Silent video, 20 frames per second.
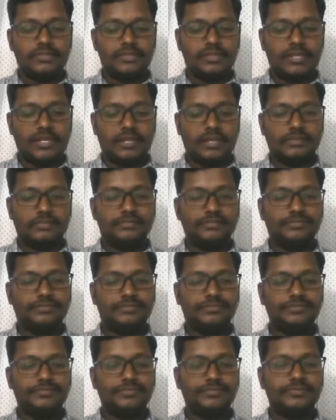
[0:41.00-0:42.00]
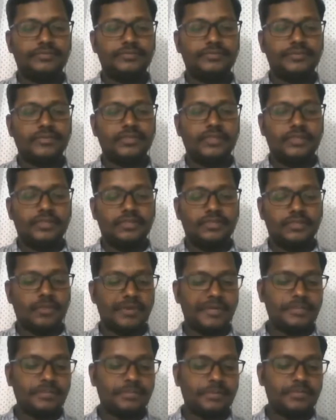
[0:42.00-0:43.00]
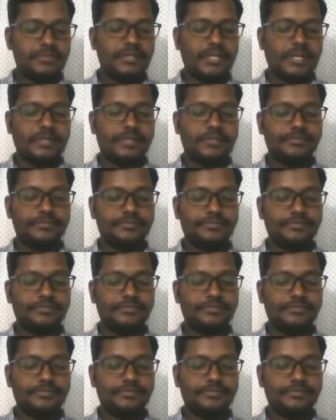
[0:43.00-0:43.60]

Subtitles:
tell. So what is personality?